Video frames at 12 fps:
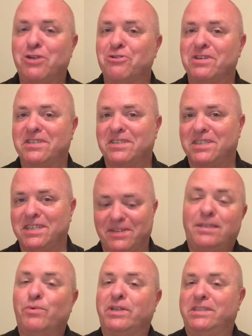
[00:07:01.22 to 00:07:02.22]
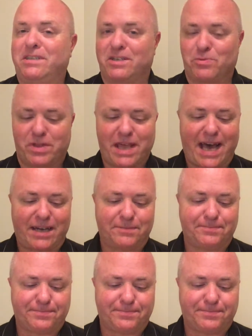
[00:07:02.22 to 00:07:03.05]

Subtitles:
curious to see what she does with that.